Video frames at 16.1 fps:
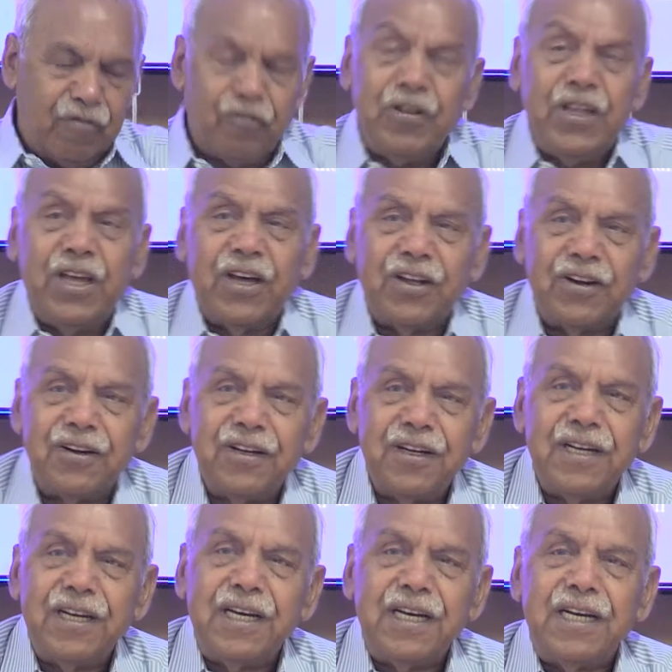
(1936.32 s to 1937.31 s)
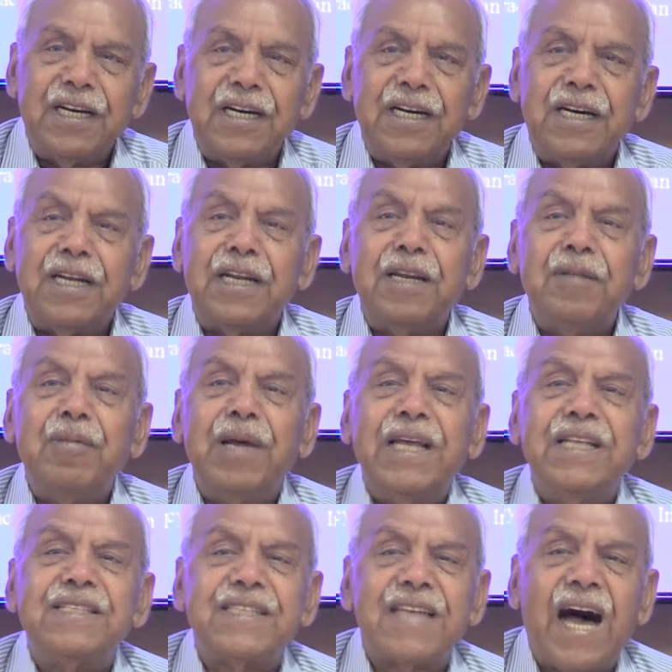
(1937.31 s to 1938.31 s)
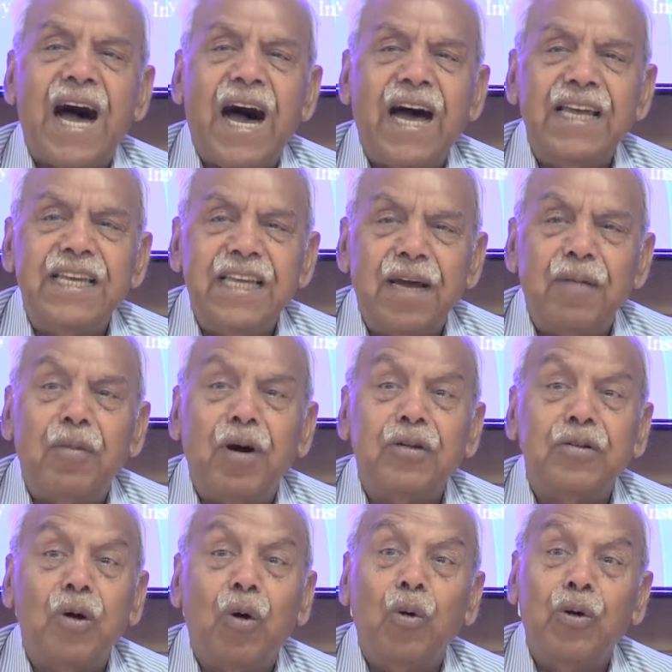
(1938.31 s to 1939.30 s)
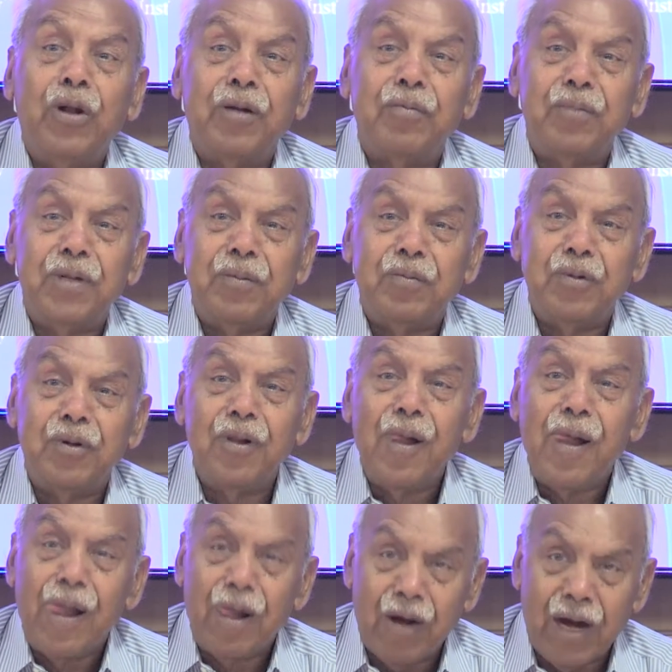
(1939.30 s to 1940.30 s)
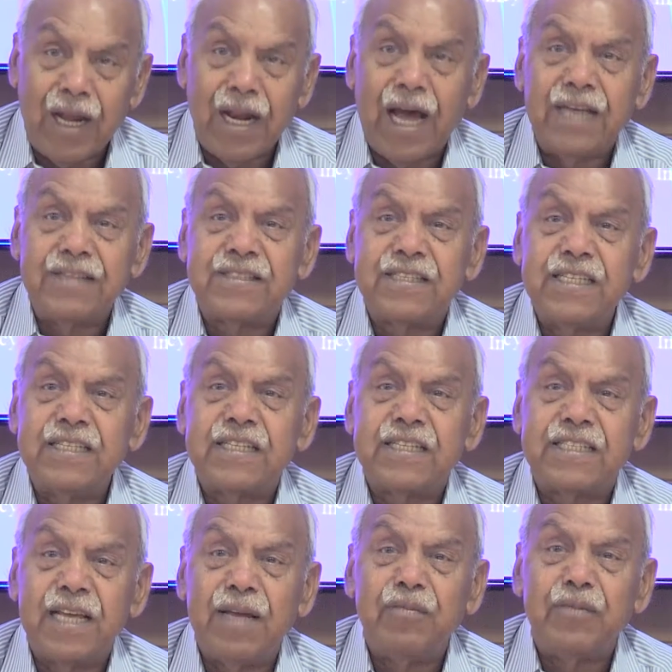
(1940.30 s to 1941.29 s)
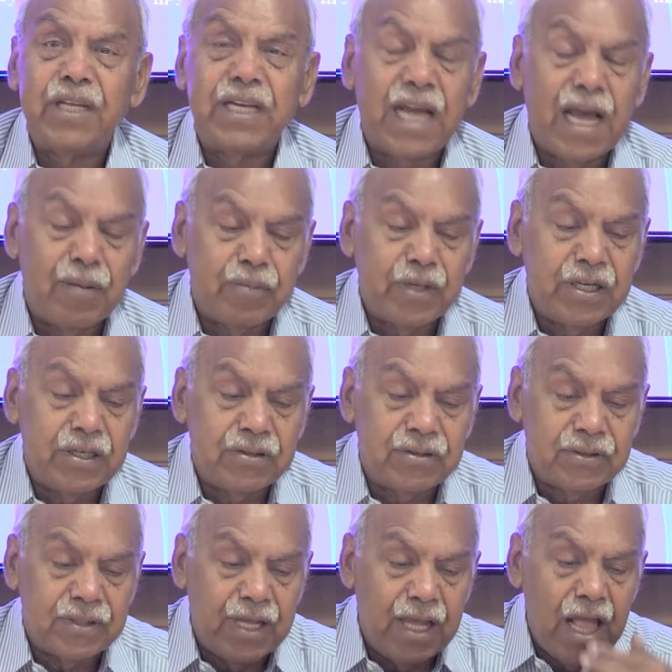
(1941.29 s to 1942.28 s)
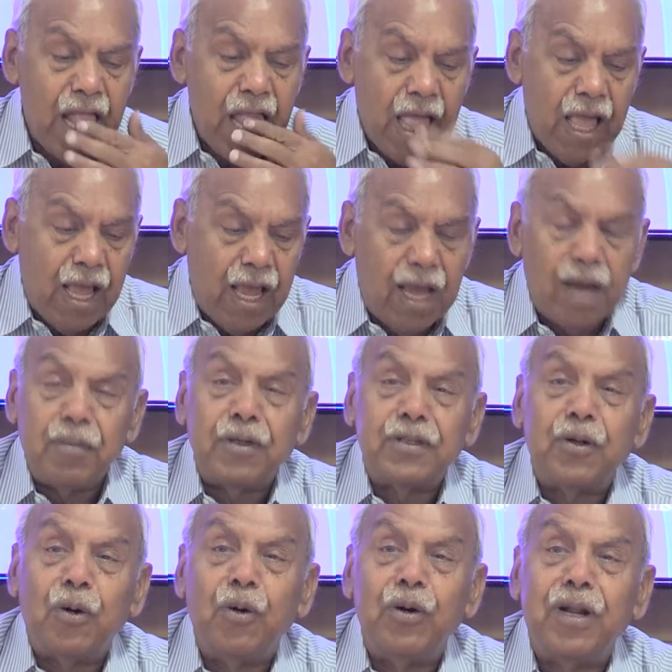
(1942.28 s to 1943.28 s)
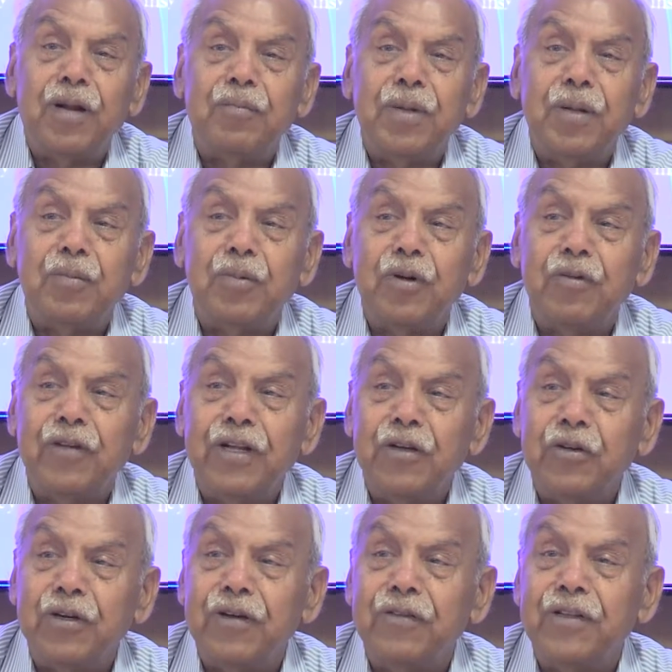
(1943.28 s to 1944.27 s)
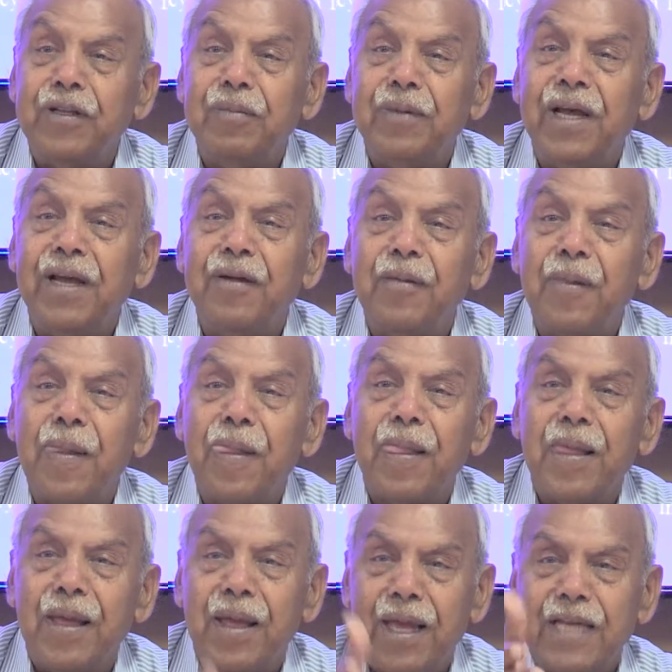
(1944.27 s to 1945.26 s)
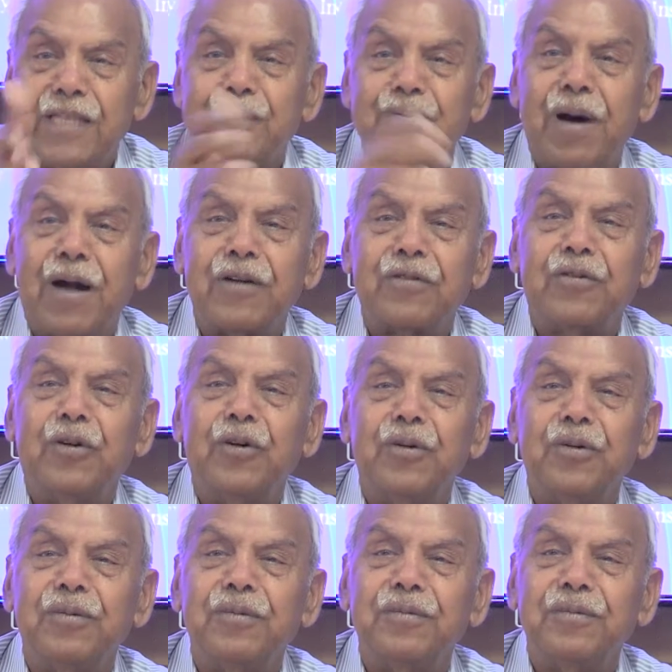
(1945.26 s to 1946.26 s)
fear remains high among the older people, and I see the same thing happening today among the older people when you give them a smartphone.